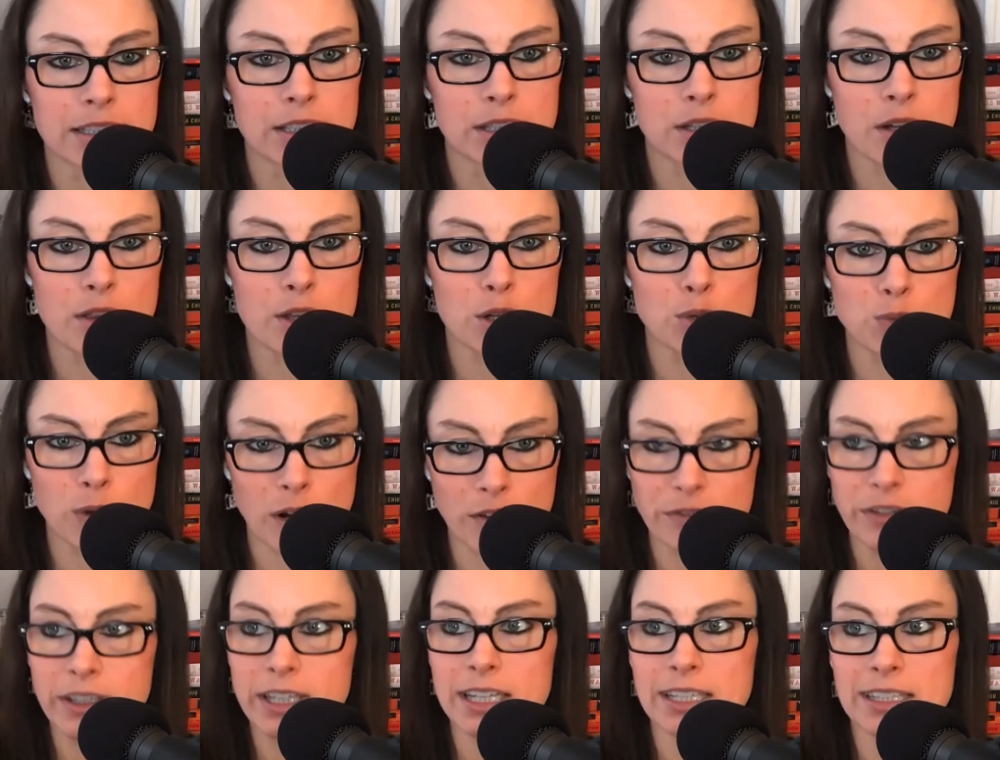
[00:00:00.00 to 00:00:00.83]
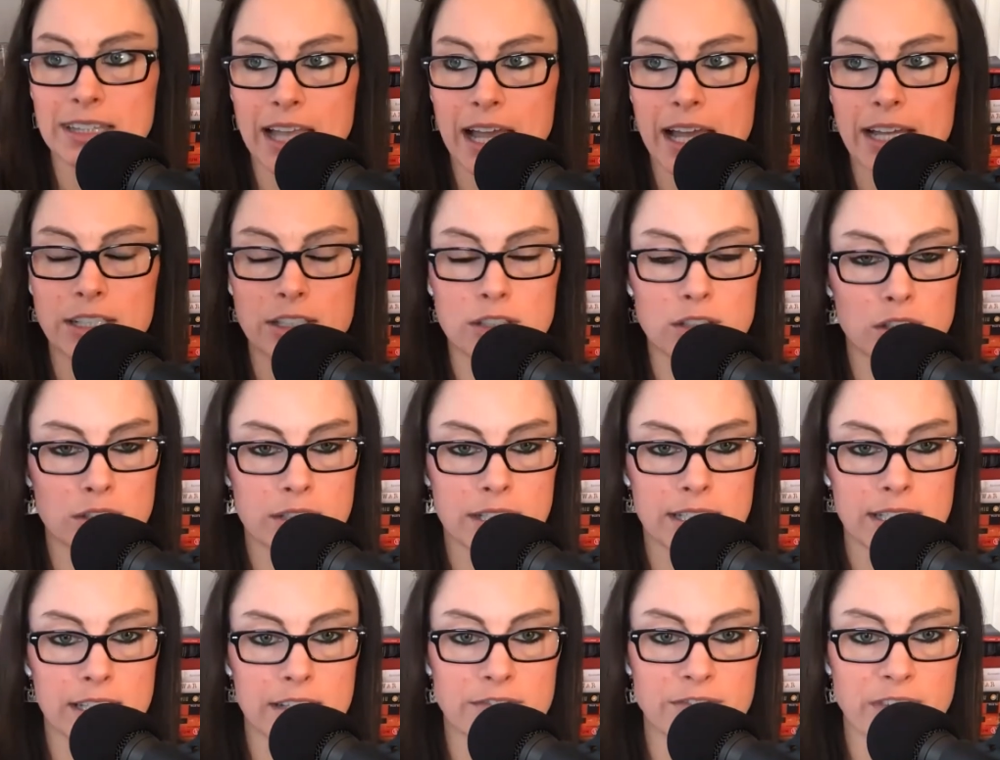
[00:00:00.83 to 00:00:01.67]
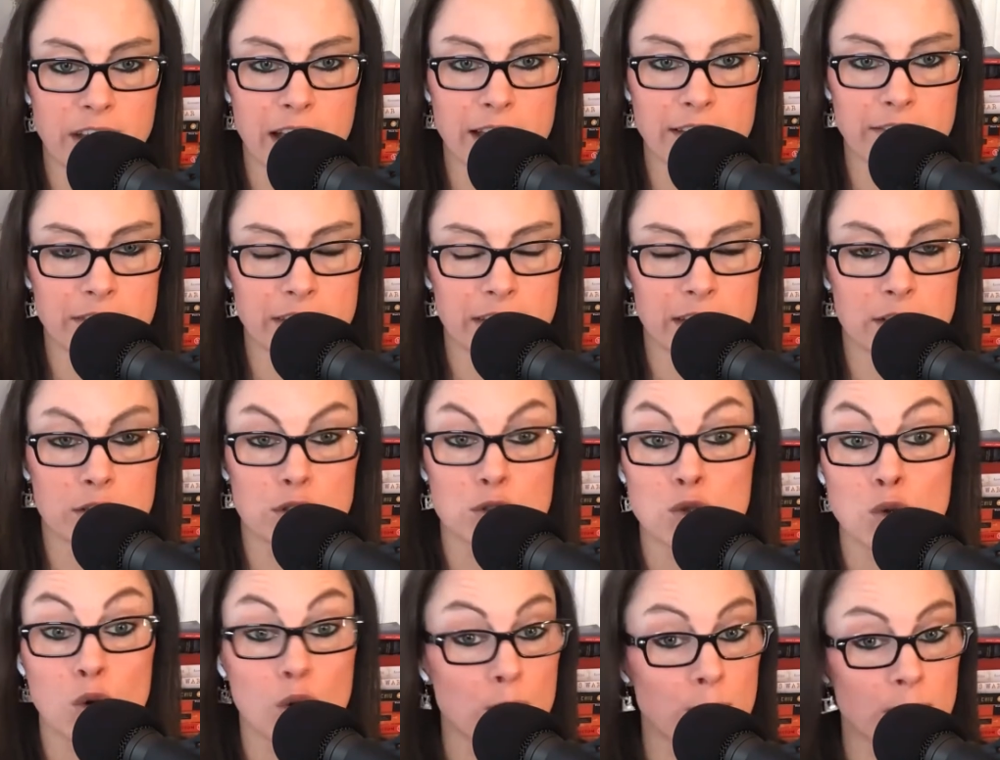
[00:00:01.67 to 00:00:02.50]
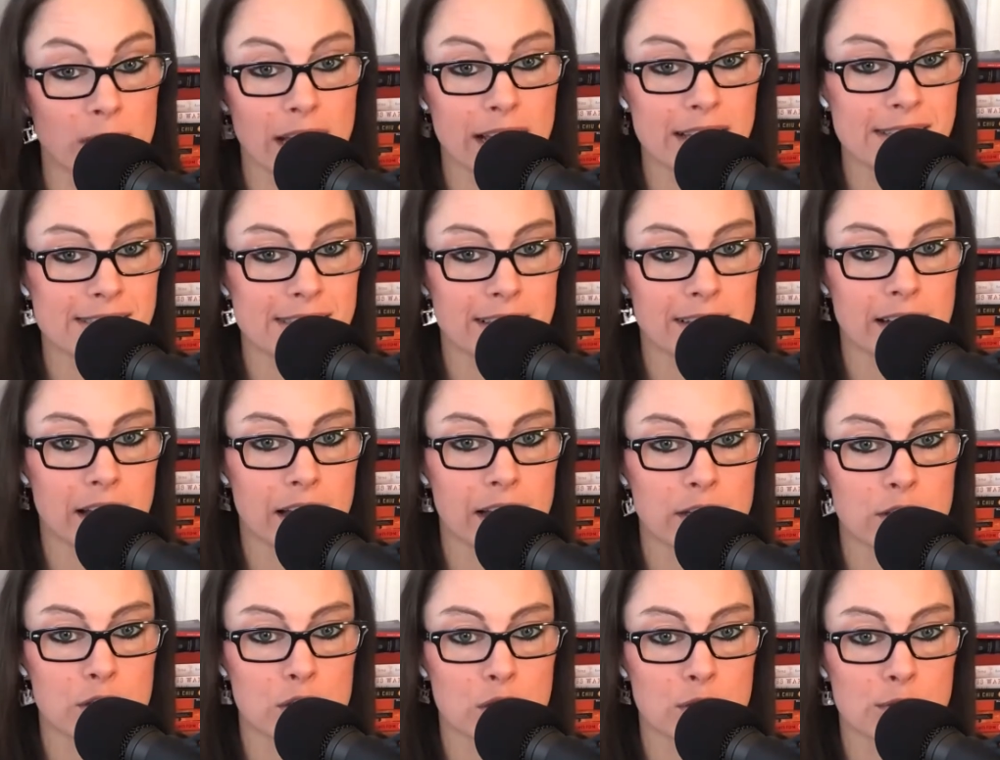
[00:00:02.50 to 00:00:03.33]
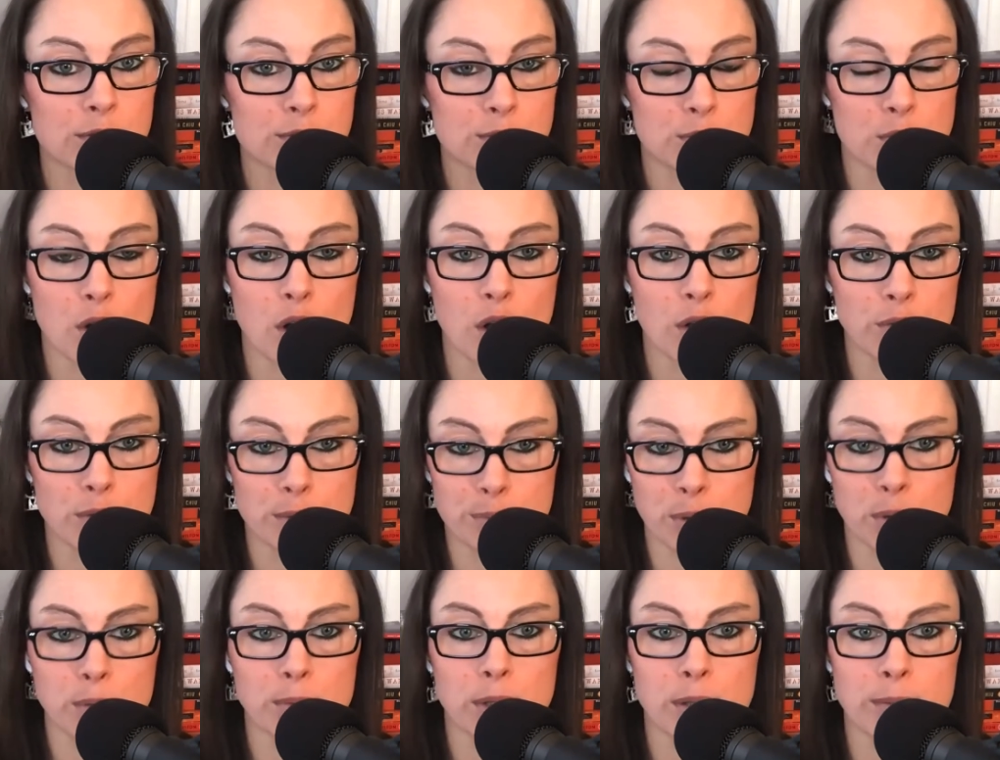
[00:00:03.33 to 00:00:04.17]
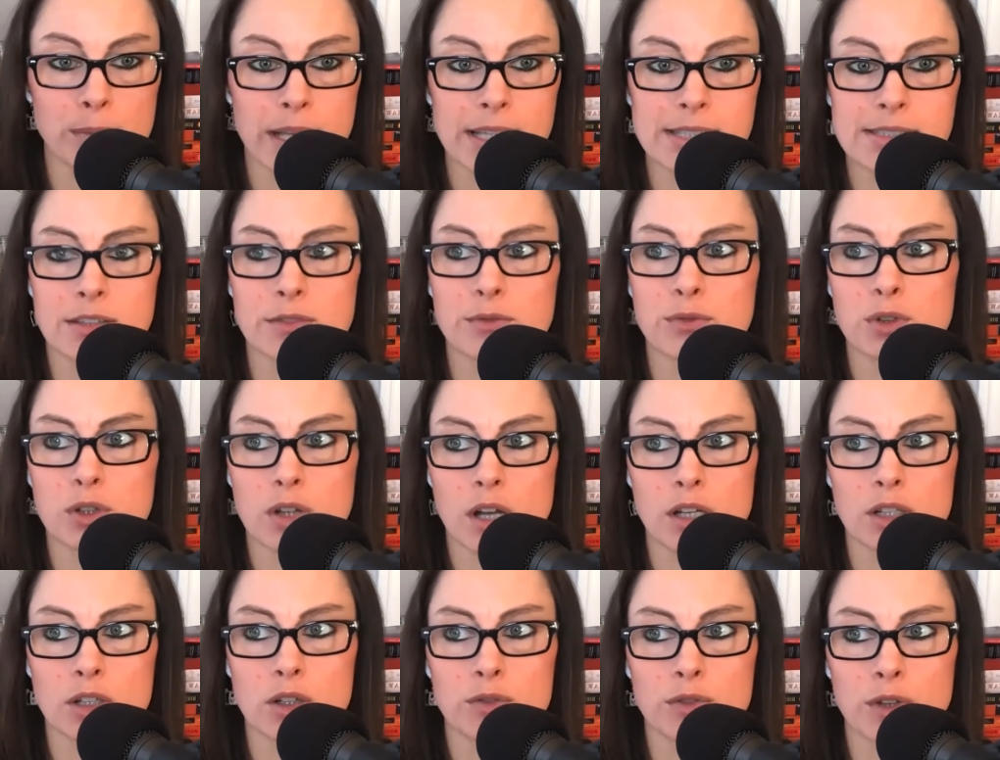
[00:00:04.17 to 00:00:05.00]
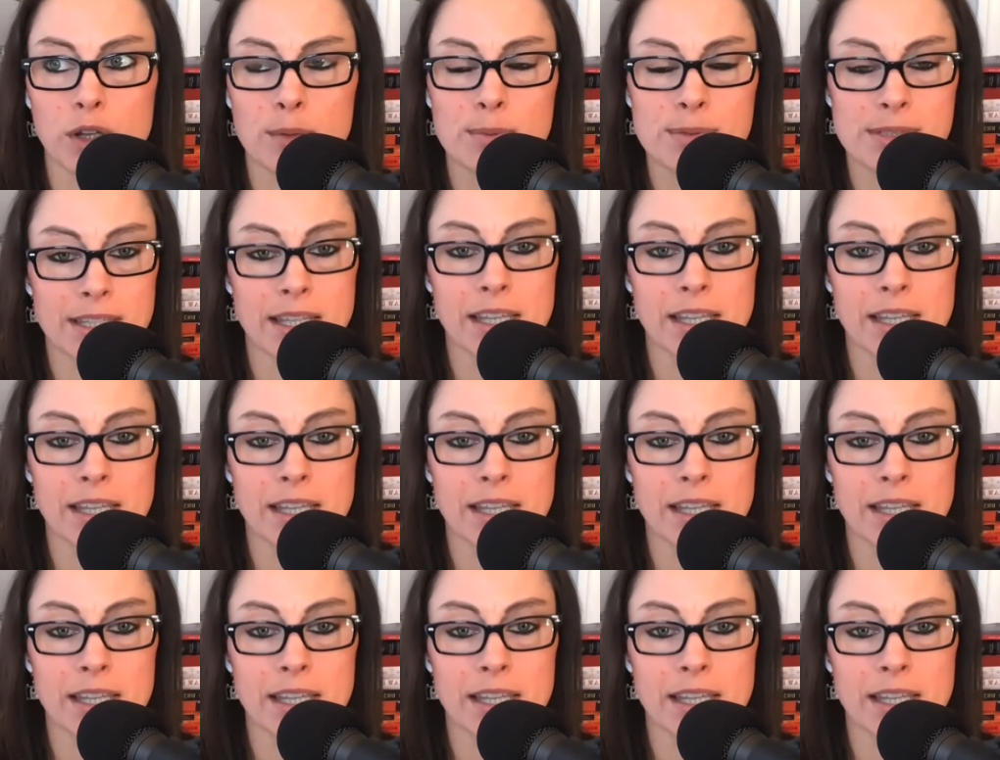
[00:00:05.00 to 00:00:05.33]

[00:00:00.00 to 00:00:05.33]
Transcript: They're roughly in line. You're looking at 5-year normalized decline curves for all of the Permian Basin for ConocoPhillips,